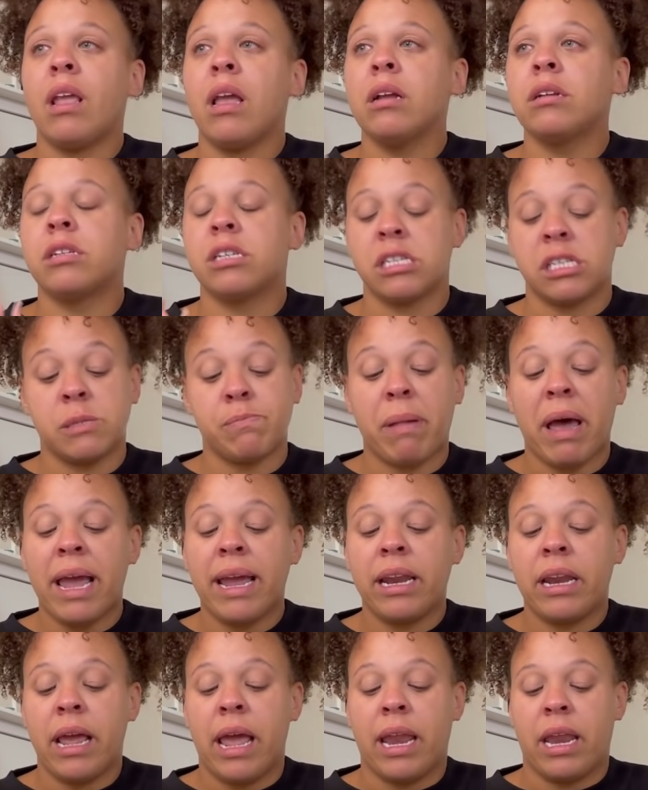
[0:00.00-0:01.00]

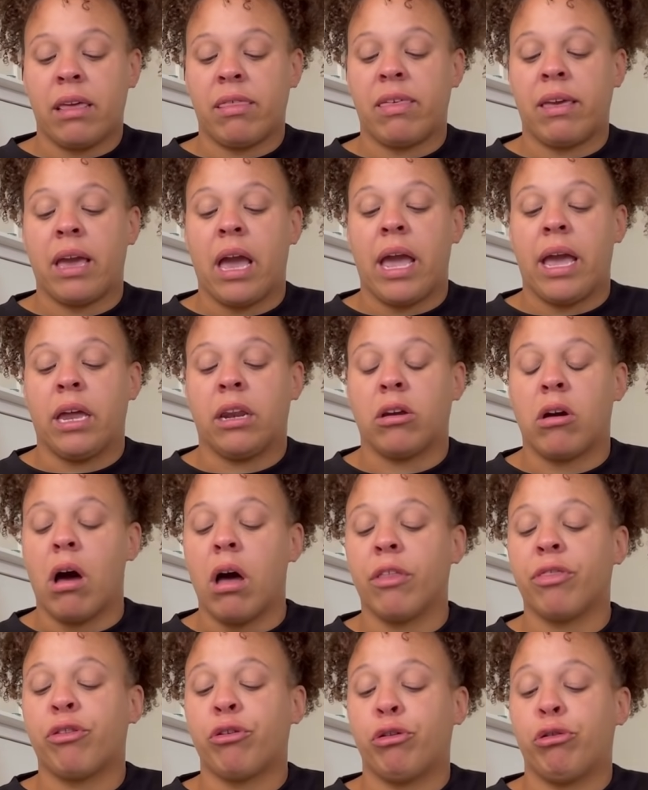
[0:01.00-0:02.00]
Despite anything I had
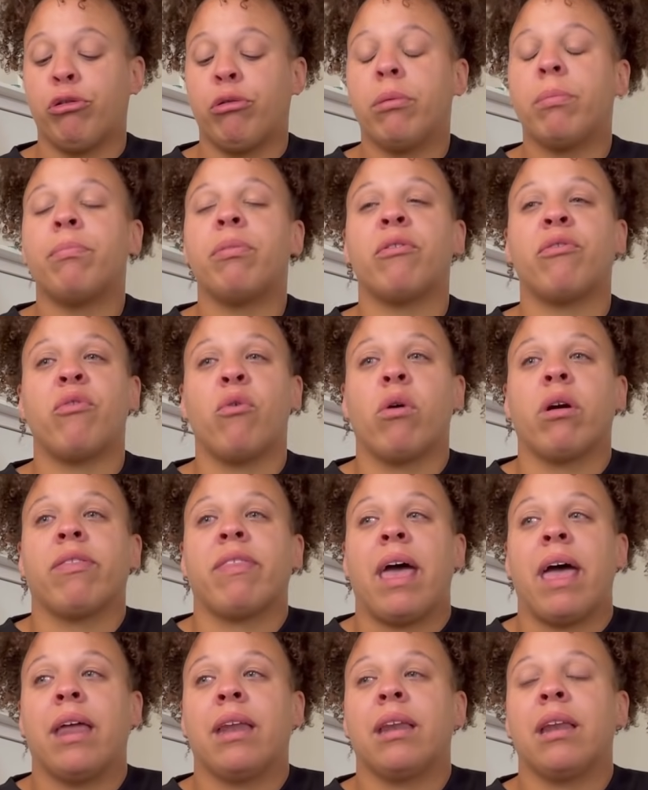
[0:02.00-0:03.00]
gone through before
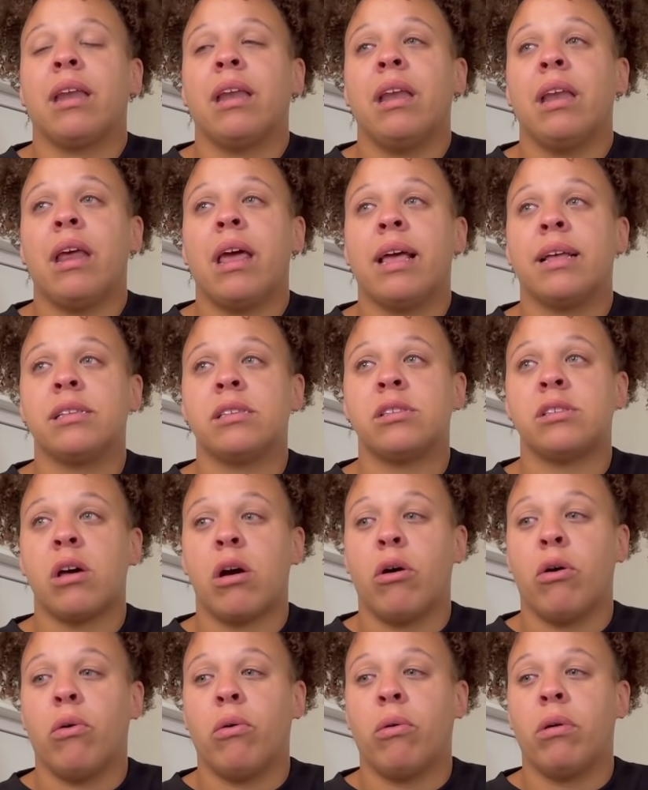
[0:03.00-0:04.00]
then. And
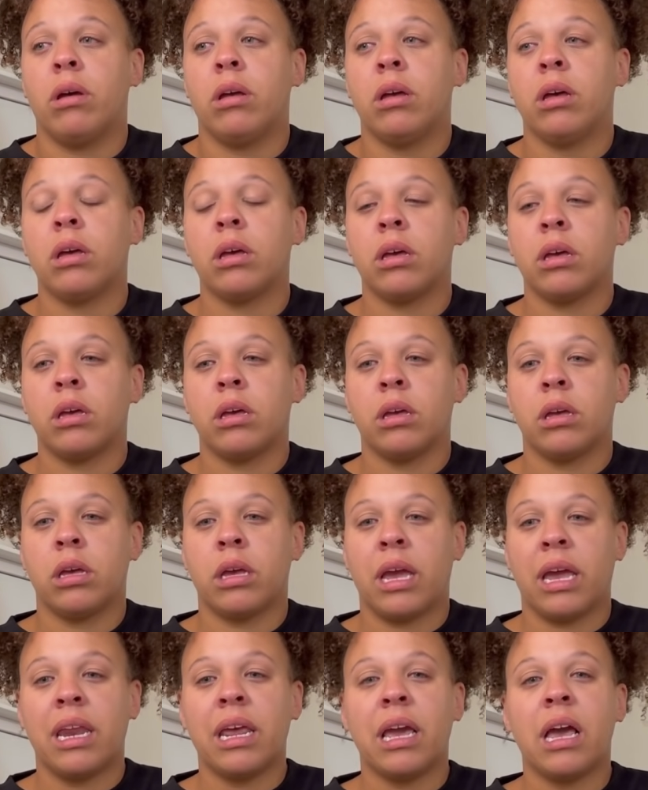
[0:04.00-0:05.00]
so,
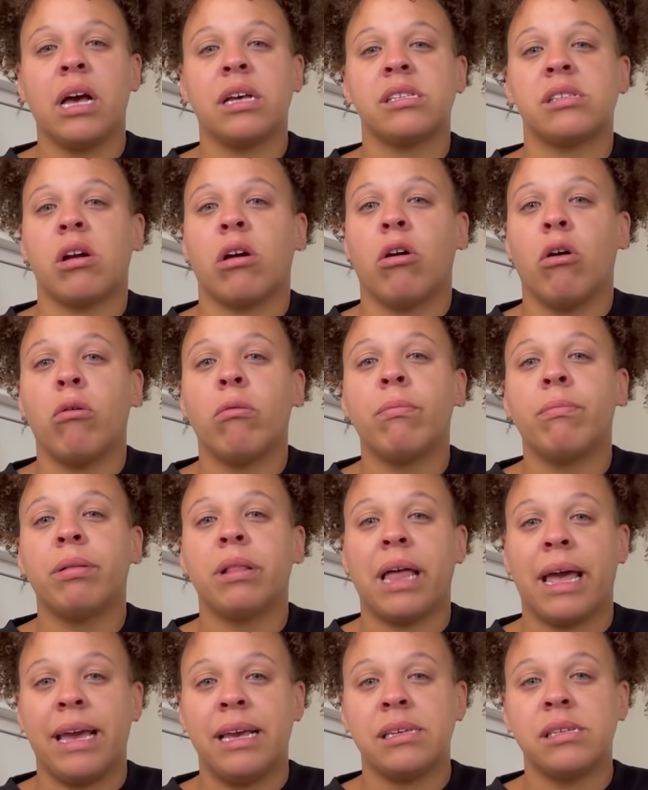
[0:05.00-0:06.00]
getting us our own
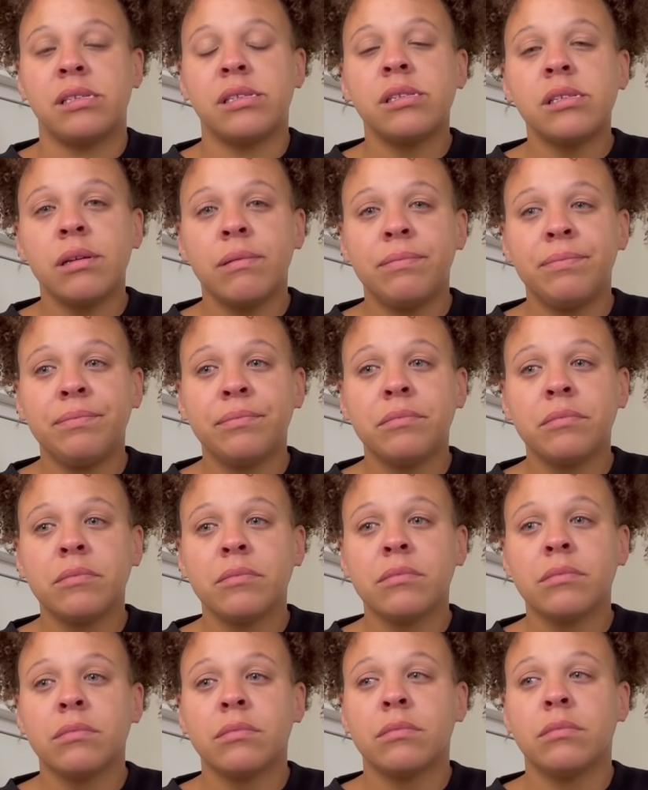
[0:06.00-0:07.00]
place
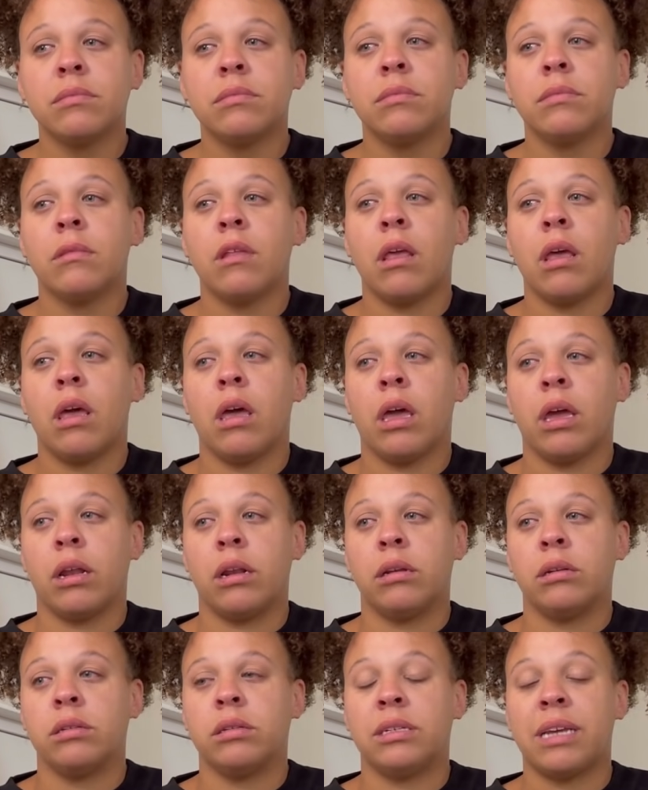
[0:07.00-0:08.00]

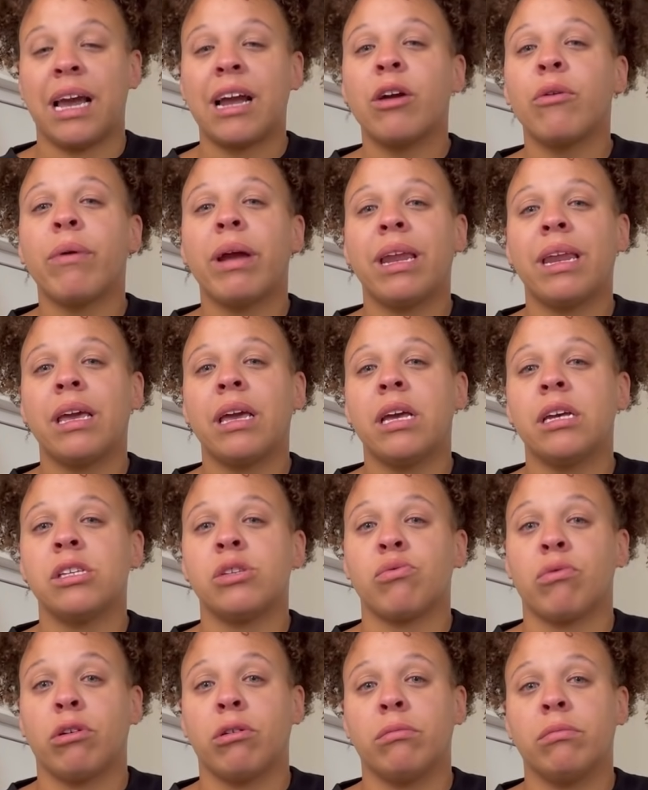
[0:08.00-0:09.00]
and decorating
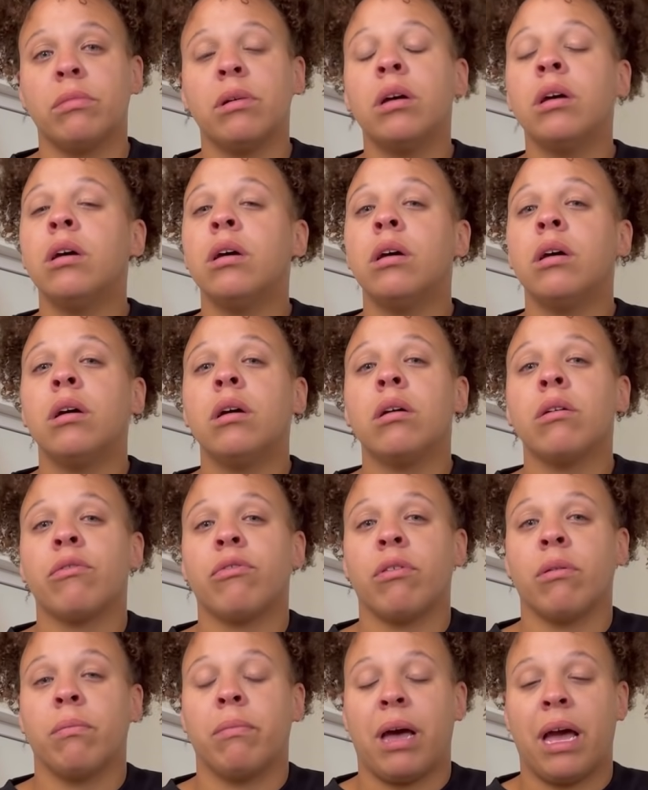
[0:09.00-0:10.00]
his room
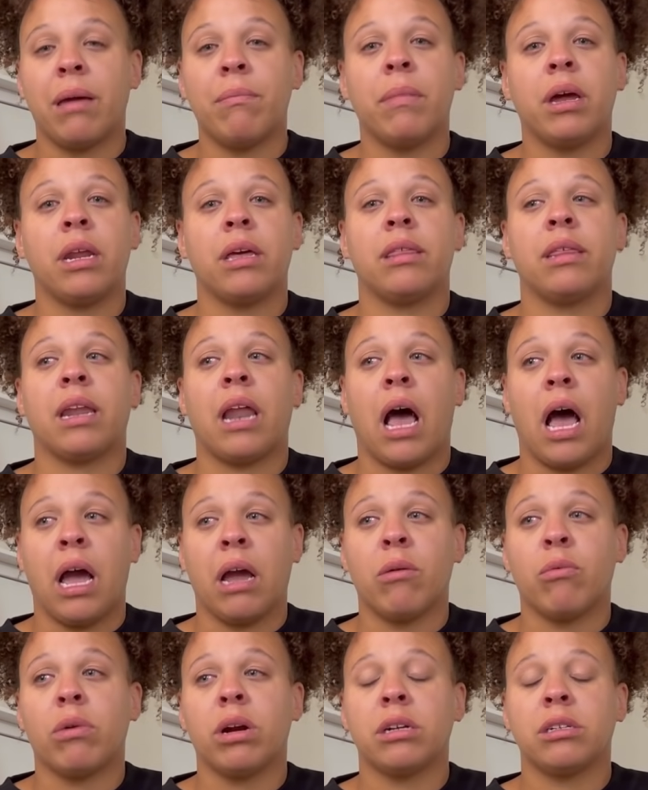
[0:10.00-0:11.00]
from my money that
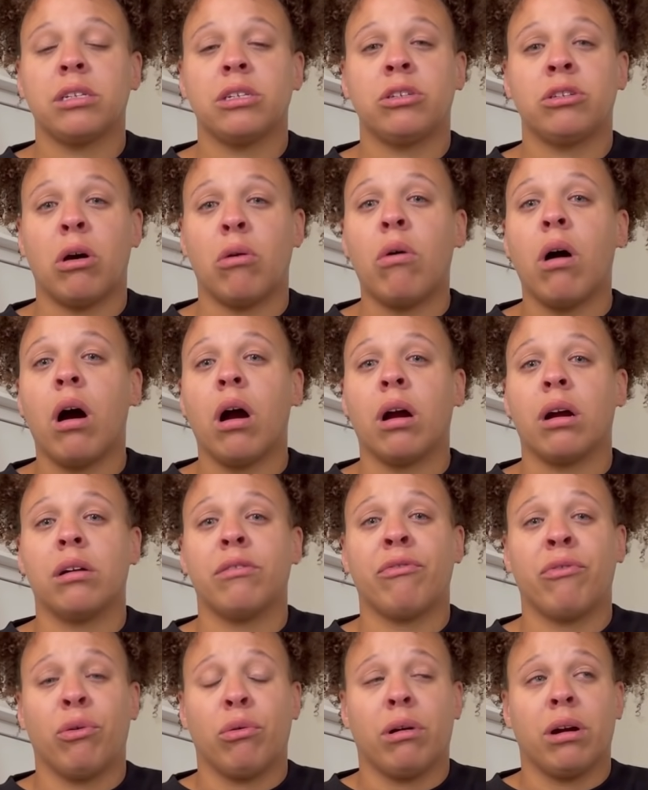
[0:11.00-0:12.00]
I worked so hard
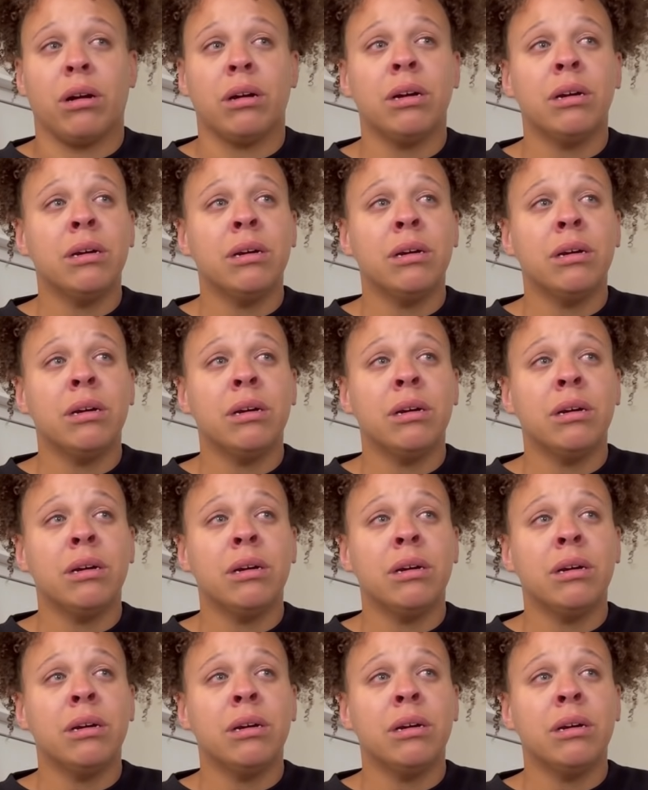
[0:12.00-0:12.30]
for